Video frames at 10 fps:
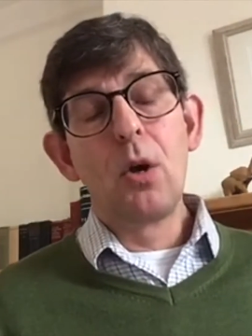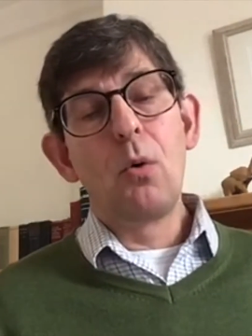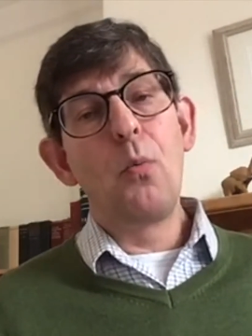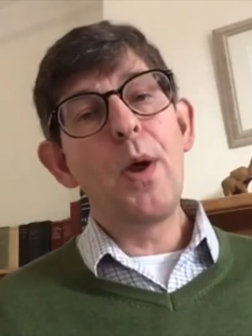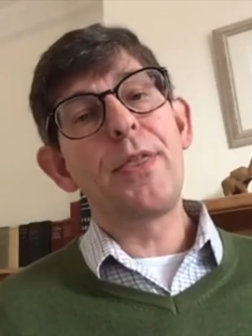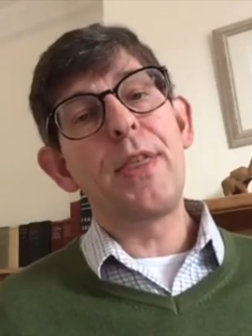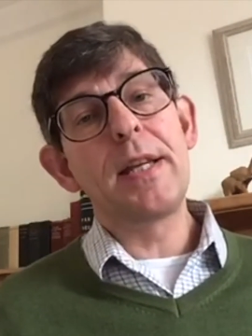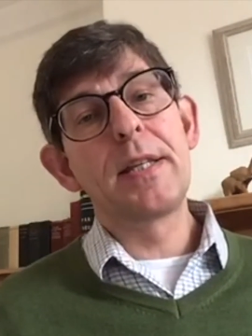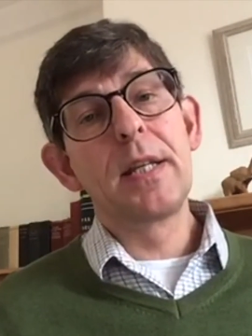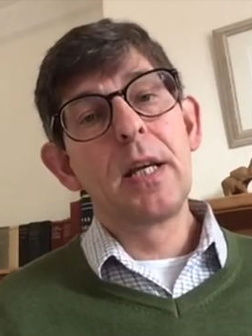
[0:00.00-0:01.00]
with
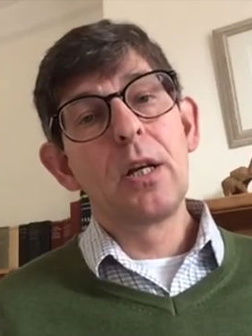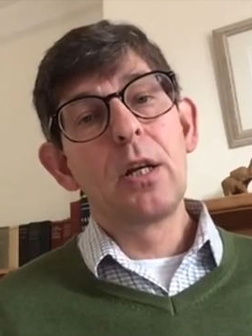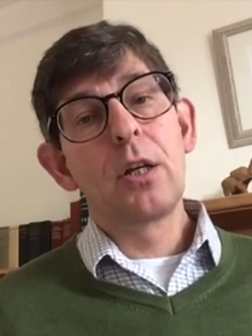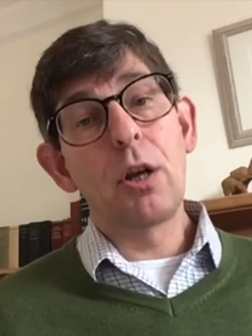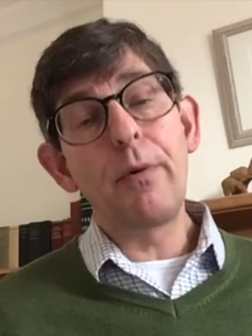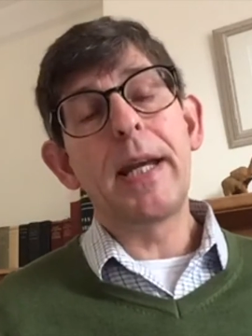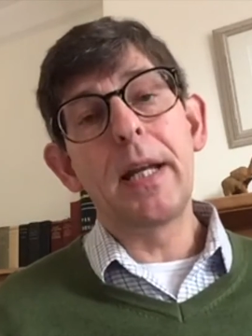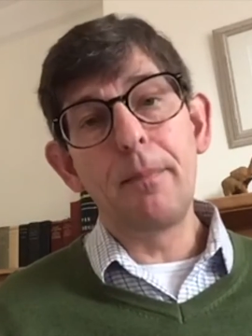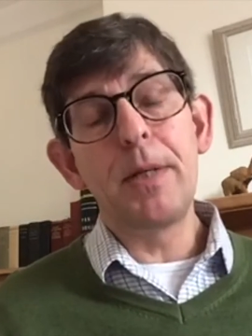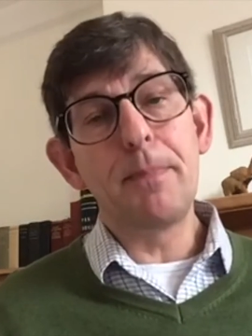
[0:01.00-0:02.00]
this
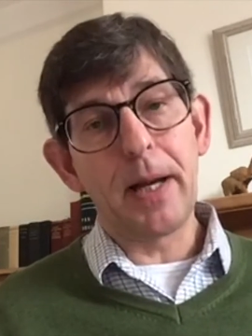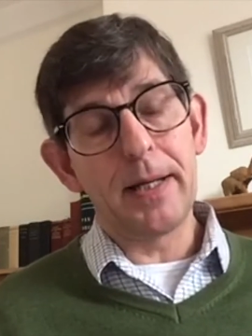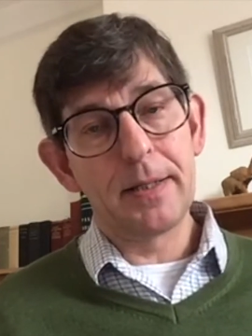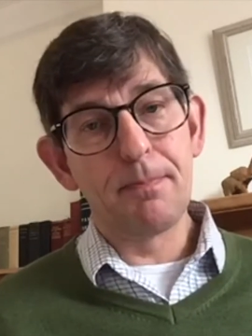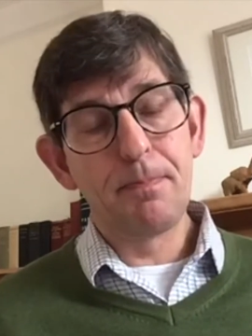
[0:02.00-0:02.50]
curriculum debate.